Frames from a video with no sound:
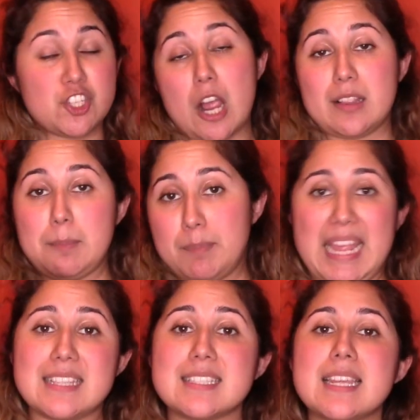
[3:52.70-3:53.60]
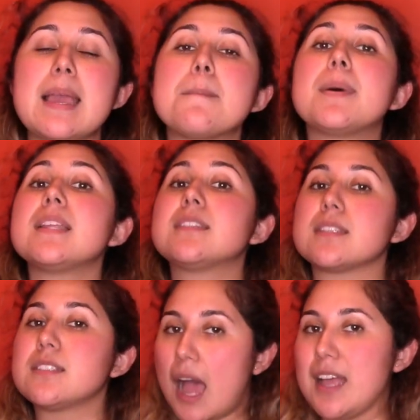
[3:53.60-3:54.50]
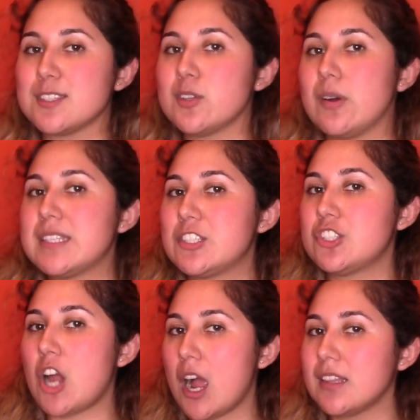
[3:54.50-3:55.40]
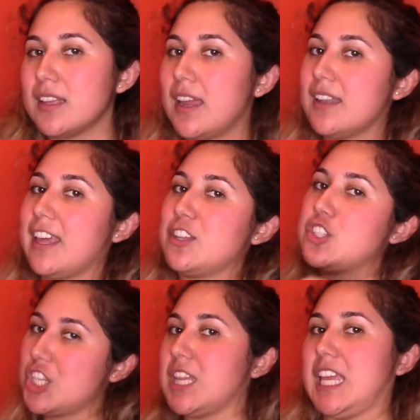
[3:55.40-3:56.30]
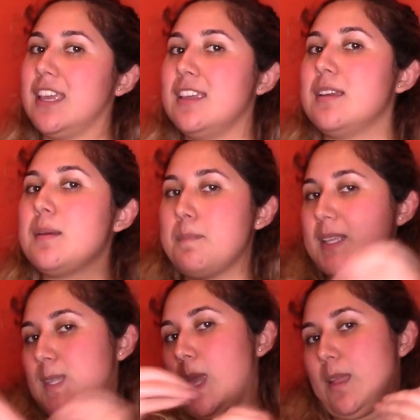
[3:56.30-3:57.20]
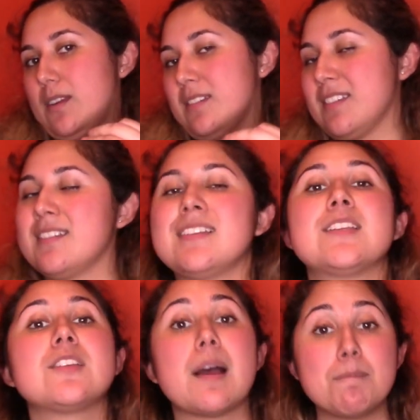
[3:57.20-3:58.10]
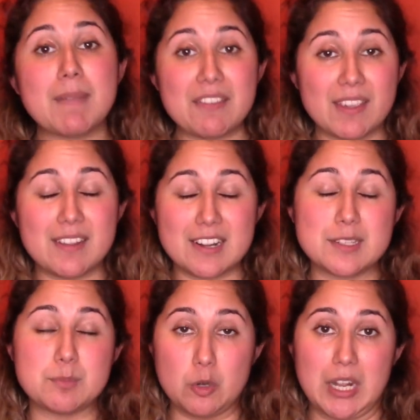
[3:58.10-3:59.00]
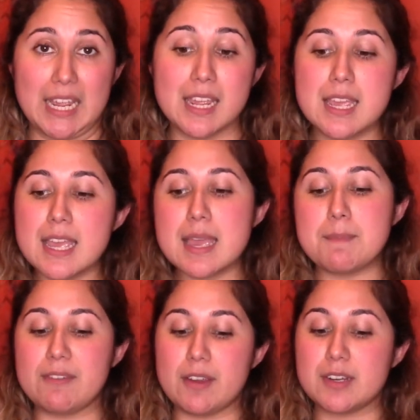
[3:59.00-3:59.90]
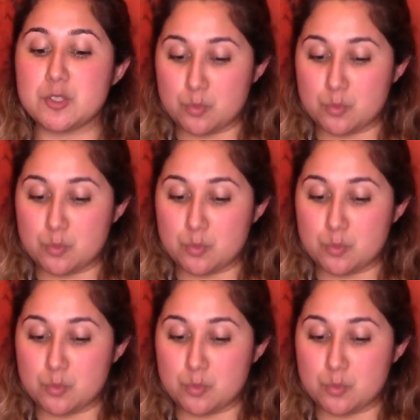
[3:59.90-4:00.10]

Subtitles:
chocolate based, but it's a sauce, so it's chocolate and chili mixed together. My favorite is mole. My favorite is